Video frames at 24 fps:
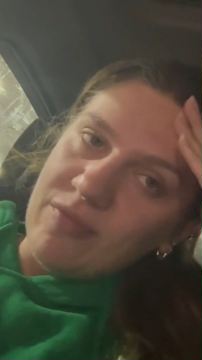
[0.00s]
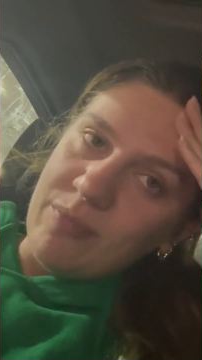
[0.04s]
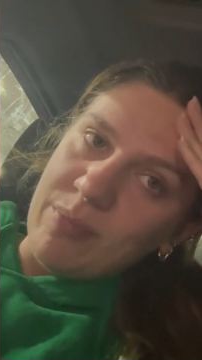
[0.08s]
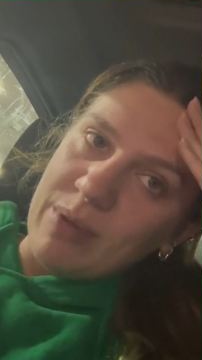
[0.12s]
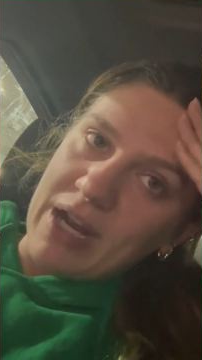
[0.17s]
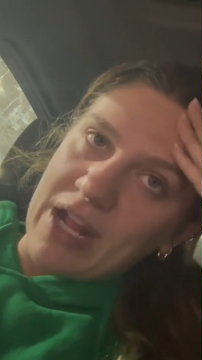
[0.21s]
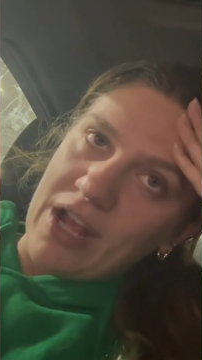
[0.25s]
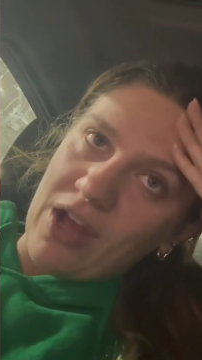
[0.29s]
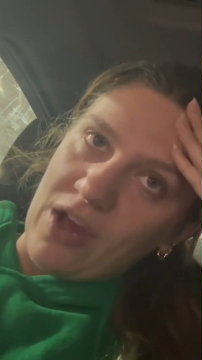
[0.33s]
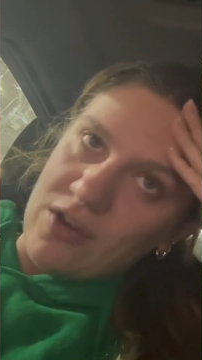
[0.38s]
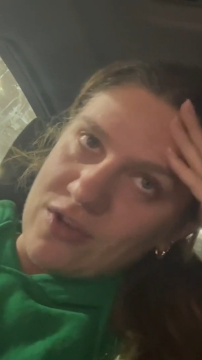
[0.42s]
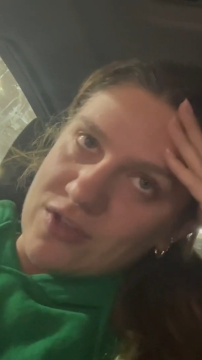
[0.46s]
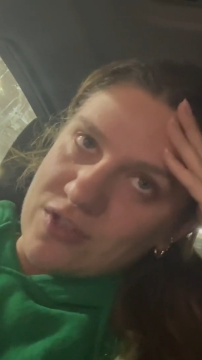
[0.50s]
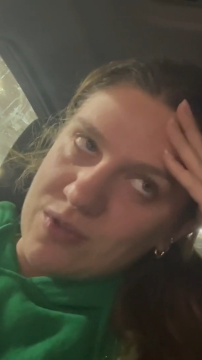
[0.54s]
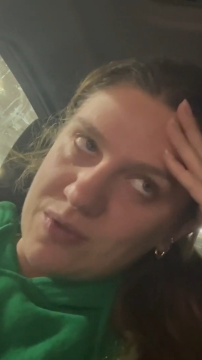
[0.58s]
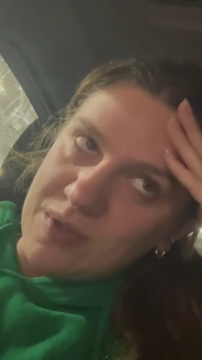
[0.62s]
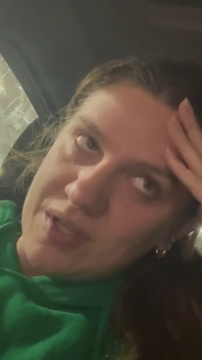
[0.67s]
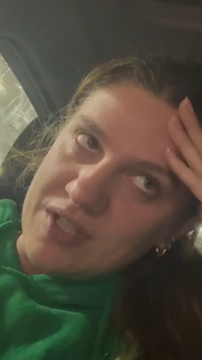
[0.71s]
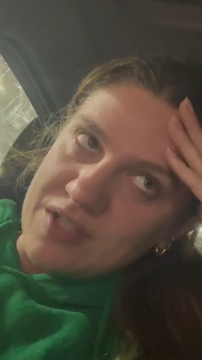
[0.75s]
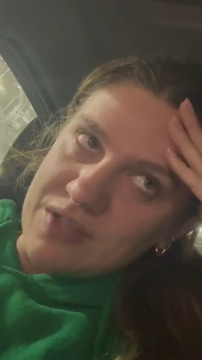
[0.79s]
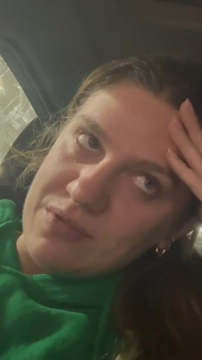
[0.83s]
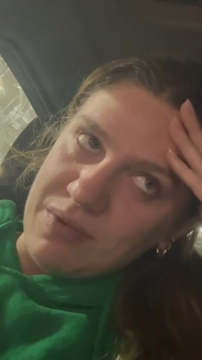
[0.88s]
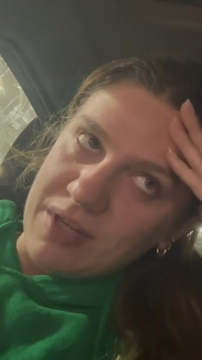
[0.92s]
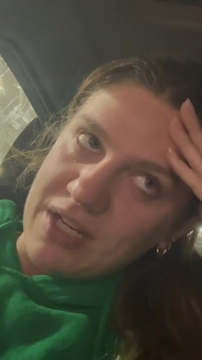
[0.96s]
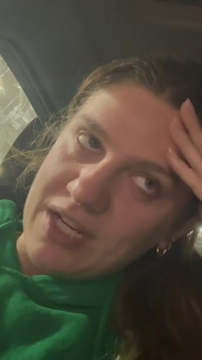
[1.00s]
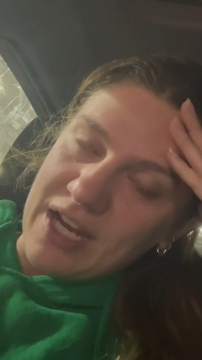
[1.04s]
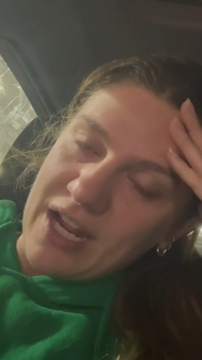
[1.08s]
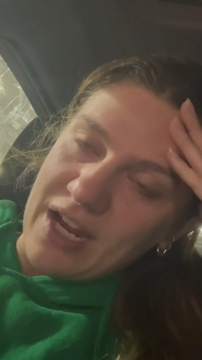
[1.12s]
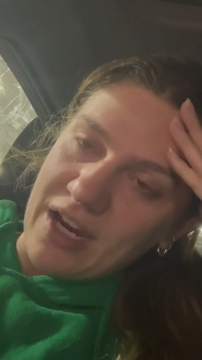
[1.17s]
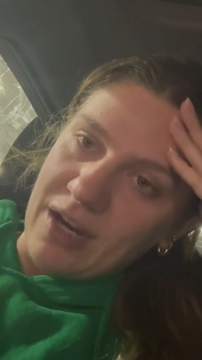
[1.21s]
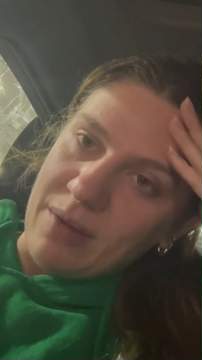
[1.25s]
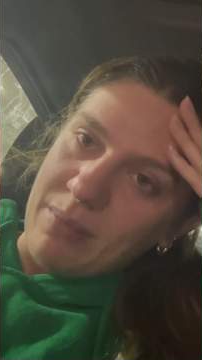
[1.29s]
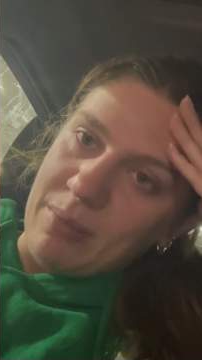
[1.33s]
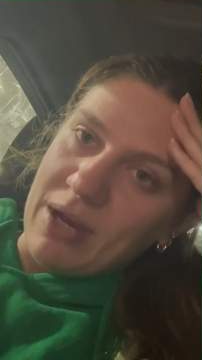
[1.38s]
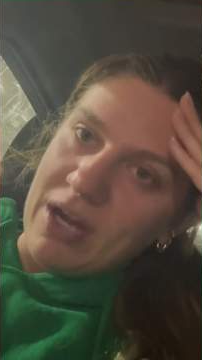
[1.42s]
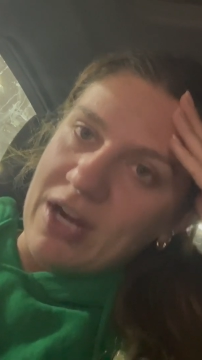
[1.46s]
But I also need to read
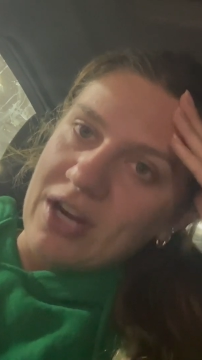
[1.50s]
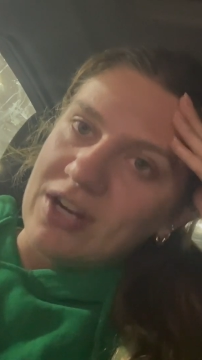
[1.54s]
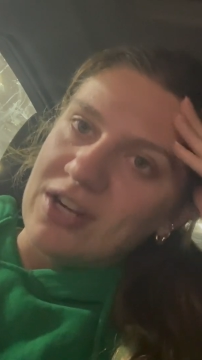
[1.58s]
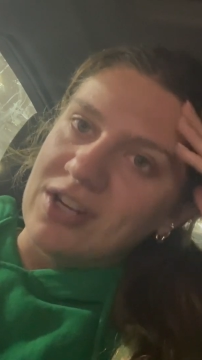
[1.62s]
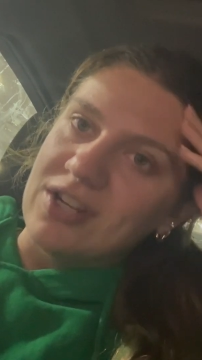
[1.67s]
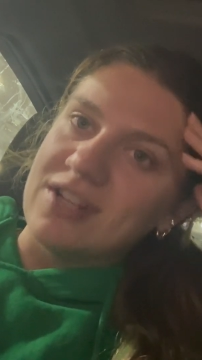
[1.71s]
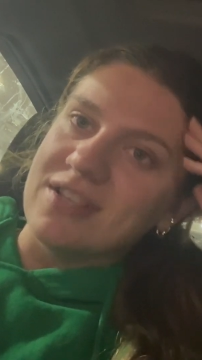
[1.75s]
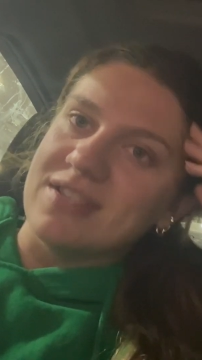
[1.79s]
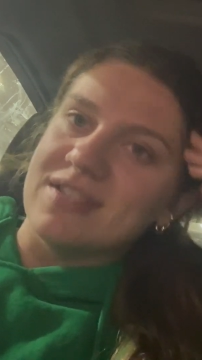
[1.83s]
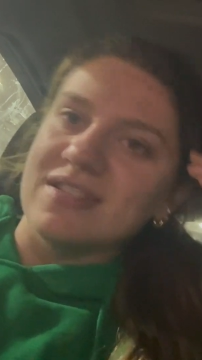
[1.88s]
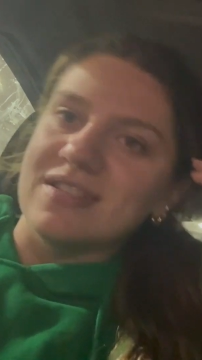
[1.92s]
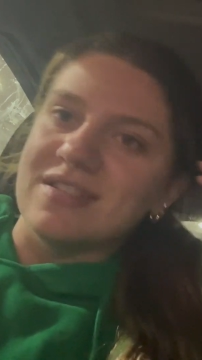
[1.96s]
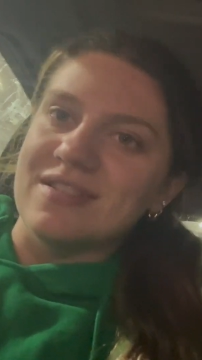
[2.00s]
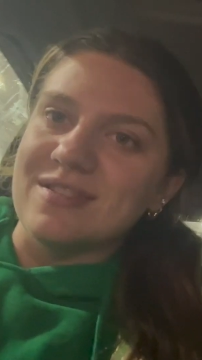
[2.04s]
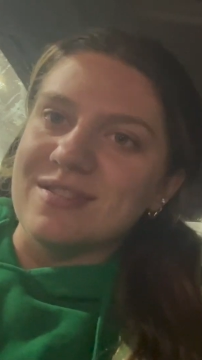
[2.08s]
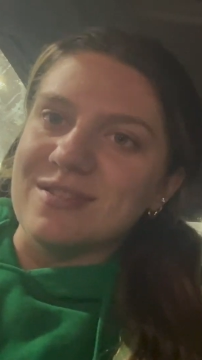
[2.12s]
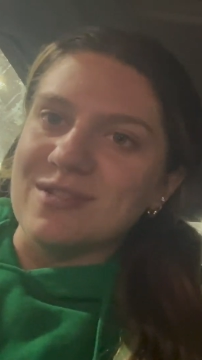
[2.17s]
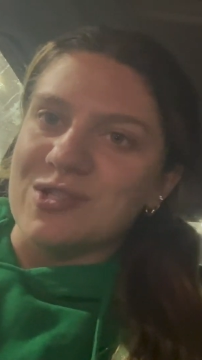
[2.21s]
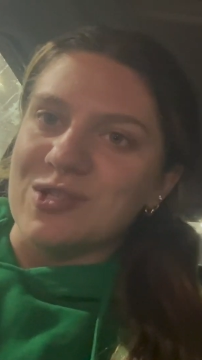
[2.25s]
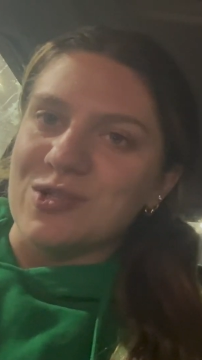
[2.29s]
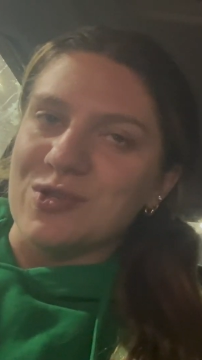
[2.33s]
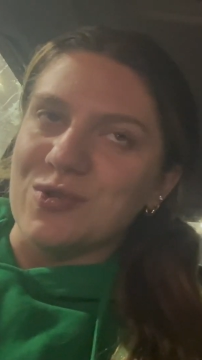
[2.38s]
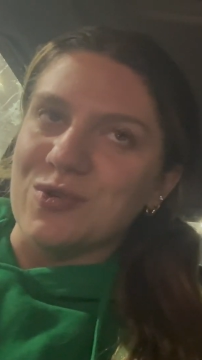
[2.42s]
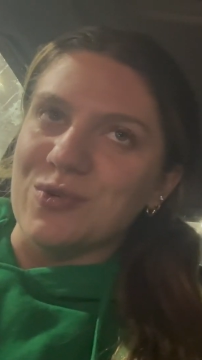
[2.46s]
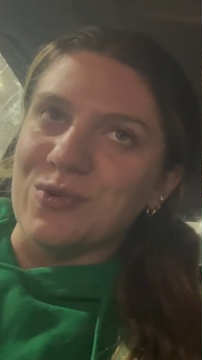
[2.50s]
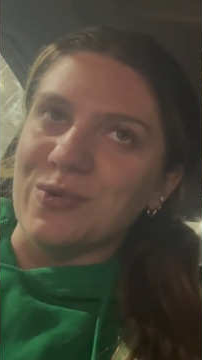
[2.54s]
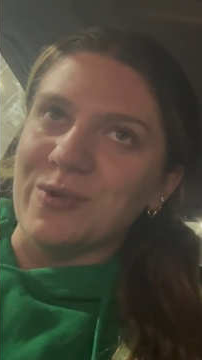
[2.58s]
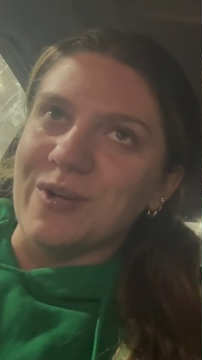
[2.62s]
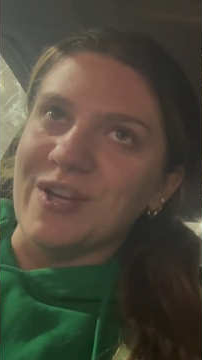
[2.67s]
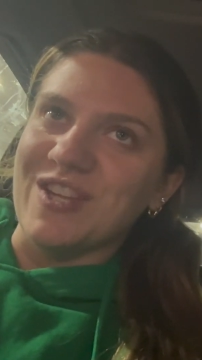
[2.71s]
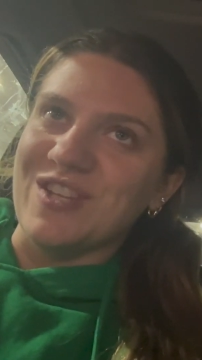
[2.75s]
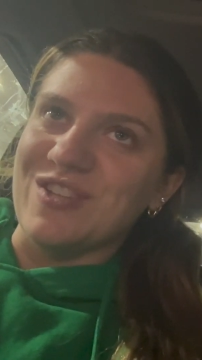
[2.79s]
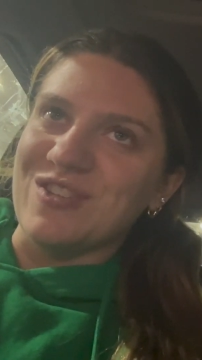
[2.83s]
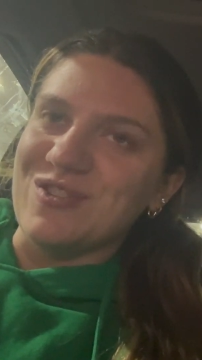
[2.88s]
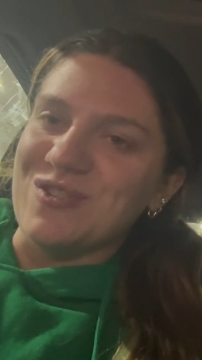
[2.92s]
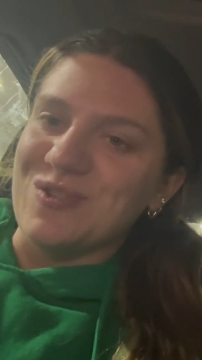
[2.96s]
Harry Potter because it's due
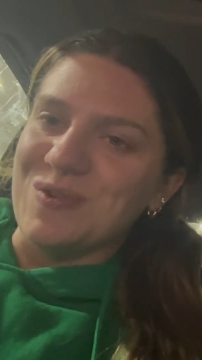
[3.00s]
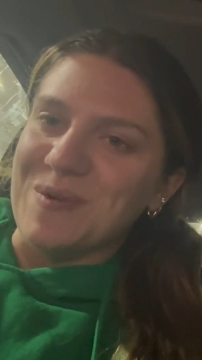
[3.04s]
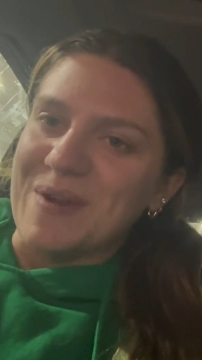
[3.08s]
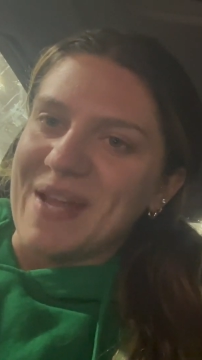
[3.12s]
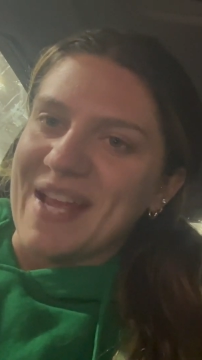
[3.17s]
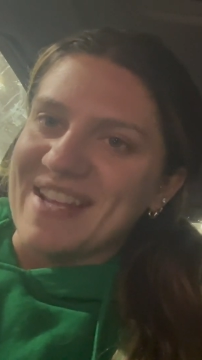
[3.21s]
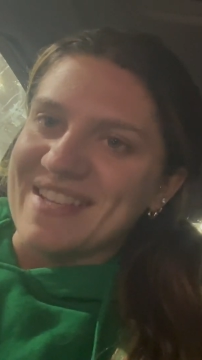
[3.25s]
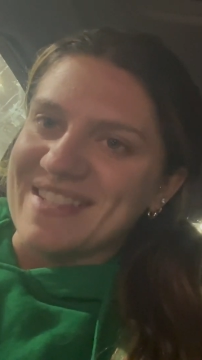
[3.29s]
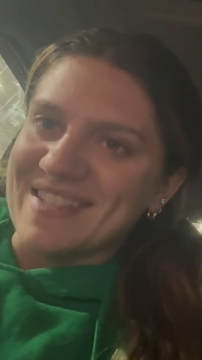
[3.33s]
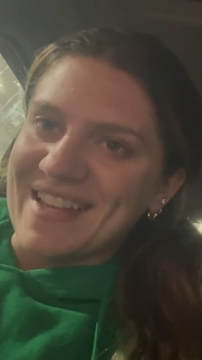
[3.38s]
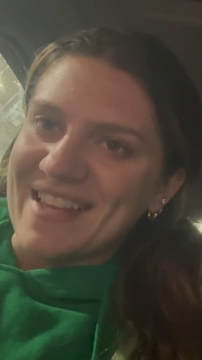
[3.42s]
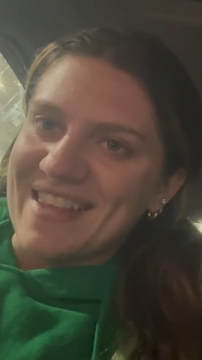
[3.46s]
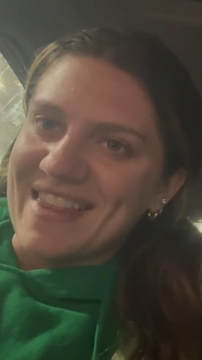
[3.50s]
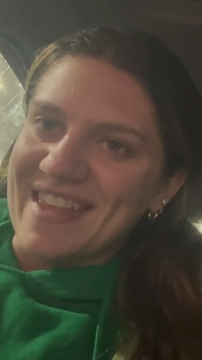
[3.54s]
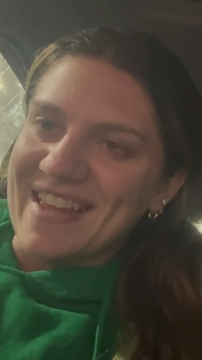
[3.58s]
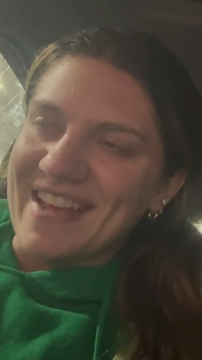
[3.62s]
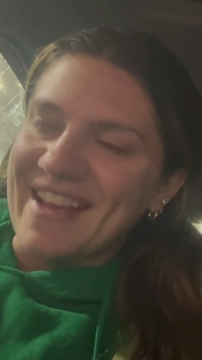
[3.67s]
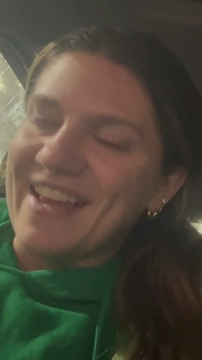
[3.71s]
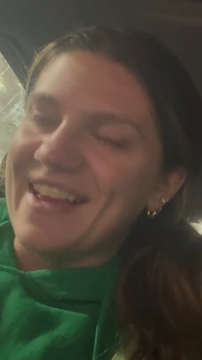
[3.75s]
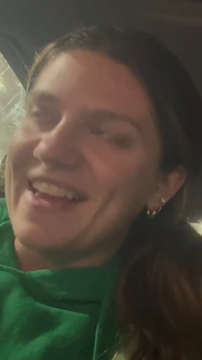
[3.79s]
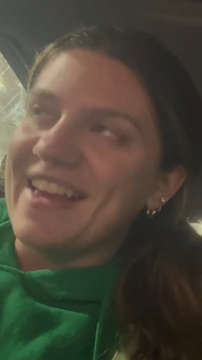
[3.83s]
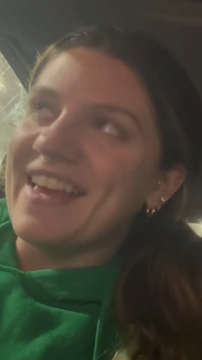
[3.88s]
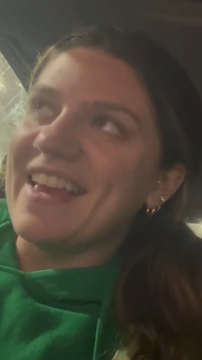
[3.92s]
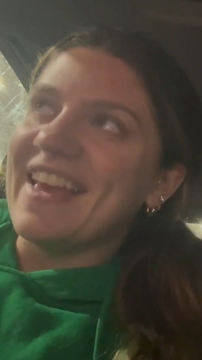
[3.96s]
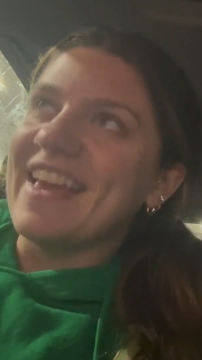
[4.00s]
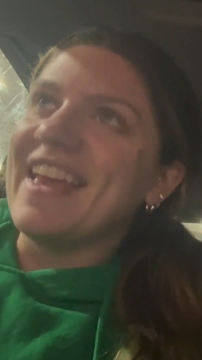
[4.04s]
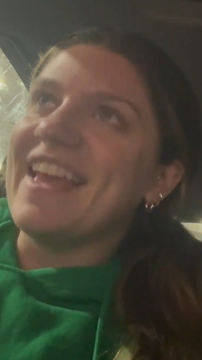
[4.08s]
in 2 days, I think,